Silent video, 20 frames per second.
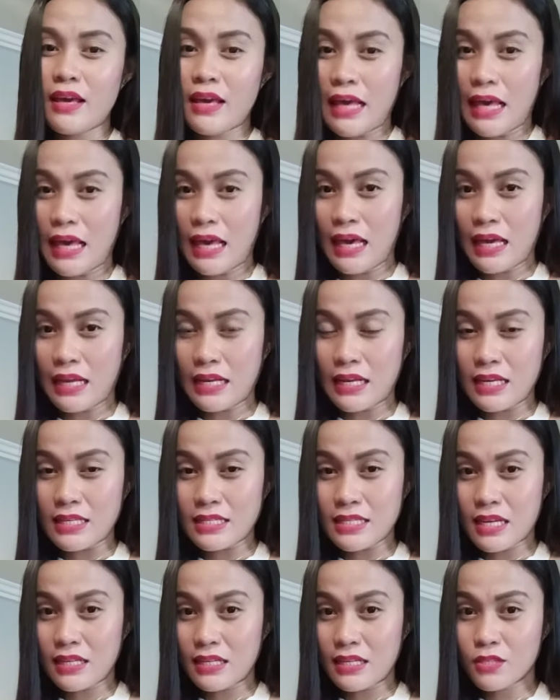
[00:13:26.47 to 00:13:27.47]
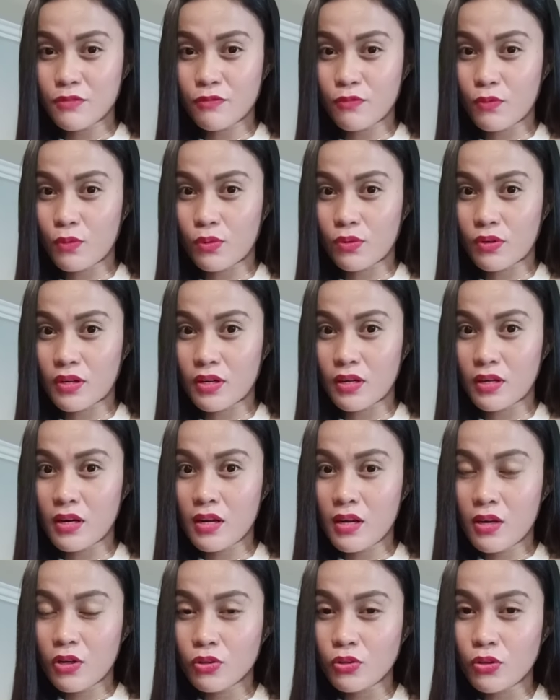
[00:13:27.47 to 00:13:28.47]
and they said it's for
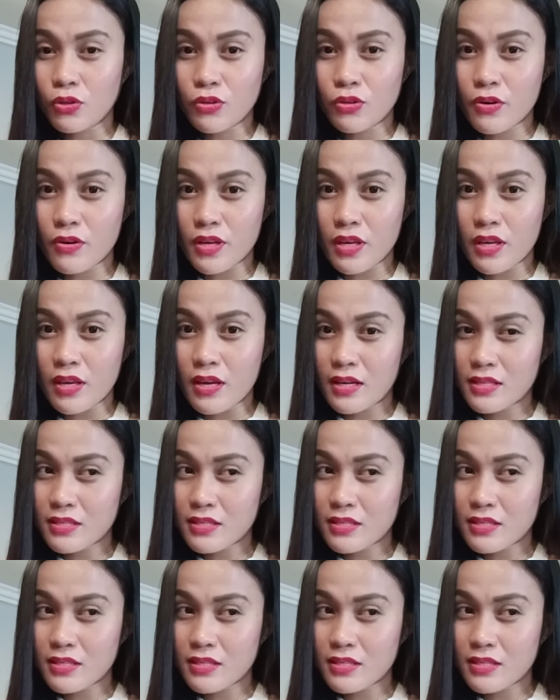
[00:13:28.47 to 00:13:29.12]
gonorrhea,